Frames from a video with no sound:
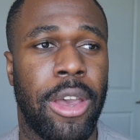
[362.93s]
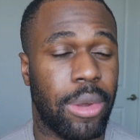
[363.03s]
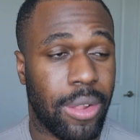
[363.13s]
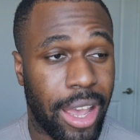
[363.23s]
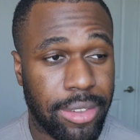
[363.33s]

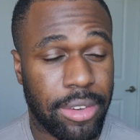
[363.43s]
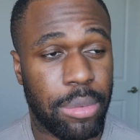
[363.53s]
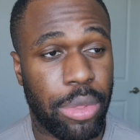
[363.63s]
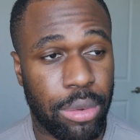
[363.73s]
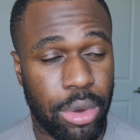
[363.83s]
but it lasted
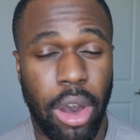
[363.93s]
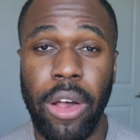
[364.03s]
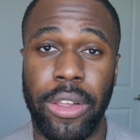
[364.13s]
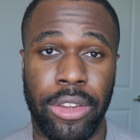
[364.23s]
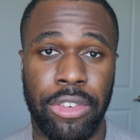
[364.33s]
him through
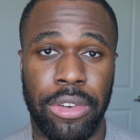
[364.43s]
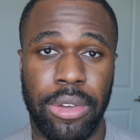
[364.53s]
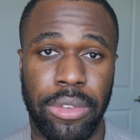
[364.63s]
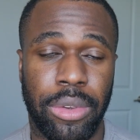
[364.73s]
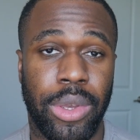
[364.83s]
college
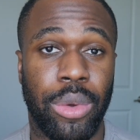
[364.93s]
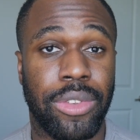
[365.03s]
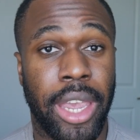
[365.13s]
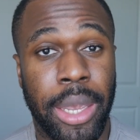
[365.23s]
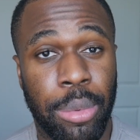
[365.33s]
until he
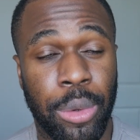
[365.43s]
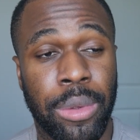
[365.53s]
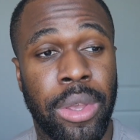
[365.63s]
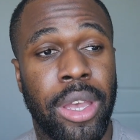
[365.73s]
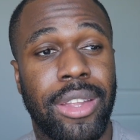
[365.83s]
was
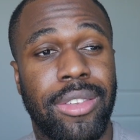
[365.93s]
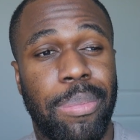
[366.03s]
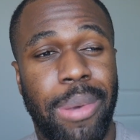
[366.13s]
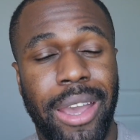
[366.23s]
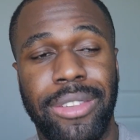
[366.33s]
able to
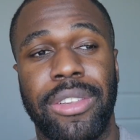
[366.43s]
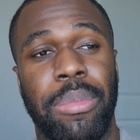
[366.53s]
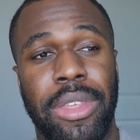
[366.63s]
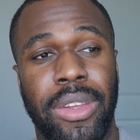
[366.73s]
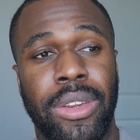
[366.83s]
buy
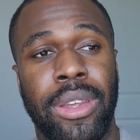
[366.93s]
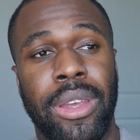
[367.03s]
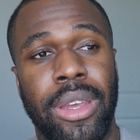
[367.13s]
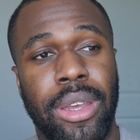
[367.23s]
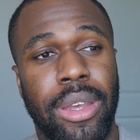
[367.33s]
something
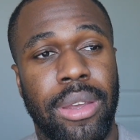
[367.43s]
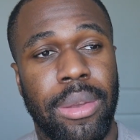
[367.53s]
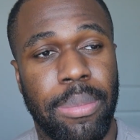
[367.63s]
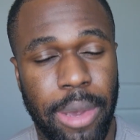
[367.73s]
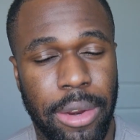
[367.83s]

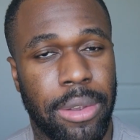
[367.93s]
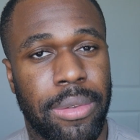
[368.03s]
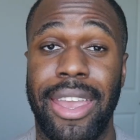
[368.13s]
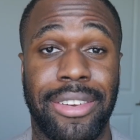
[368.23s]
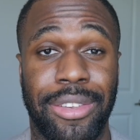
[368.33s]
better.
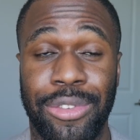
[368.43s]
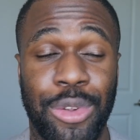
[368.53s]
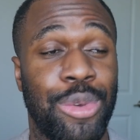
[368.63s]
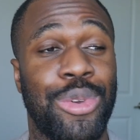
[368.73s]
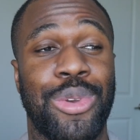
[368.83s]
And his new